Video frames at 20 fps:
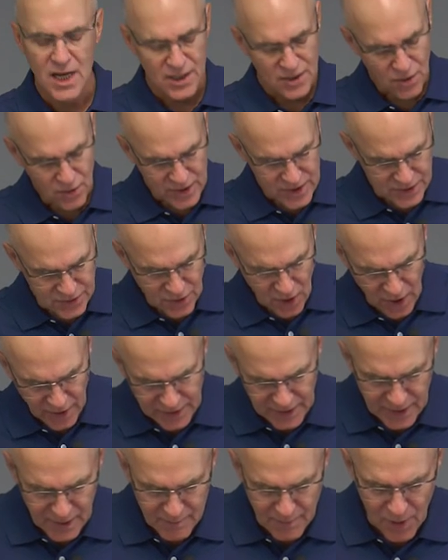No, he's
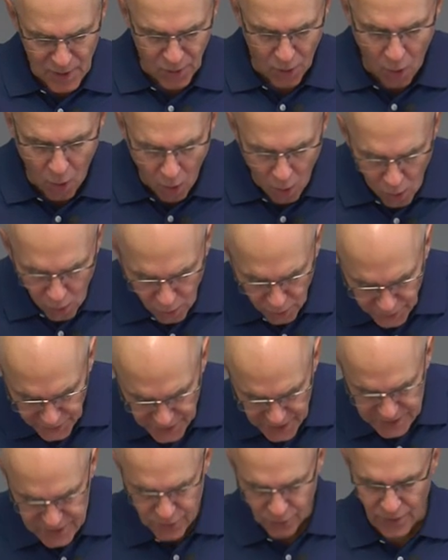talking about
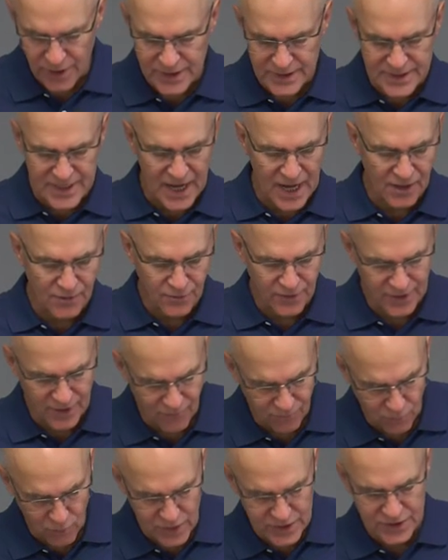wholeness or integrity
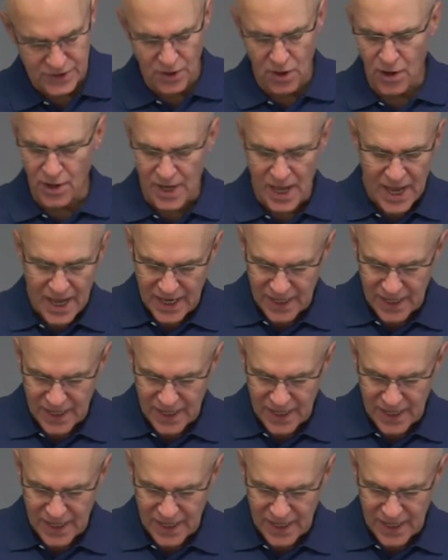of one's heart.